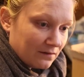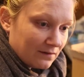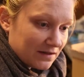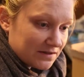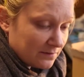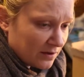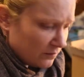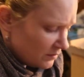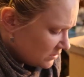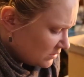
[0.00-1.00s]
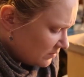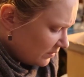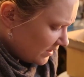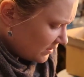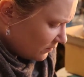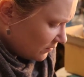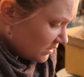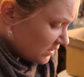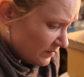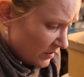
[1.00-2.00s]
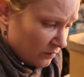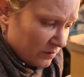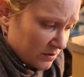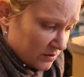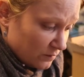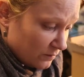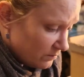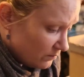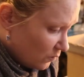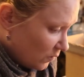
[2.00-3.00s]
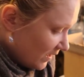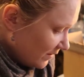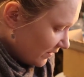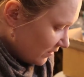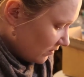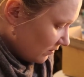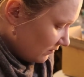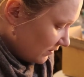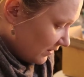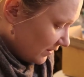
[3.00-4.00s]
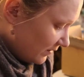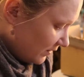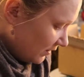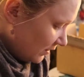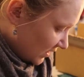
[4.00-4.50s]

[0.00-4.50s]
Got some metal ones and some plastic ones. The metal ones are way better in my opinion.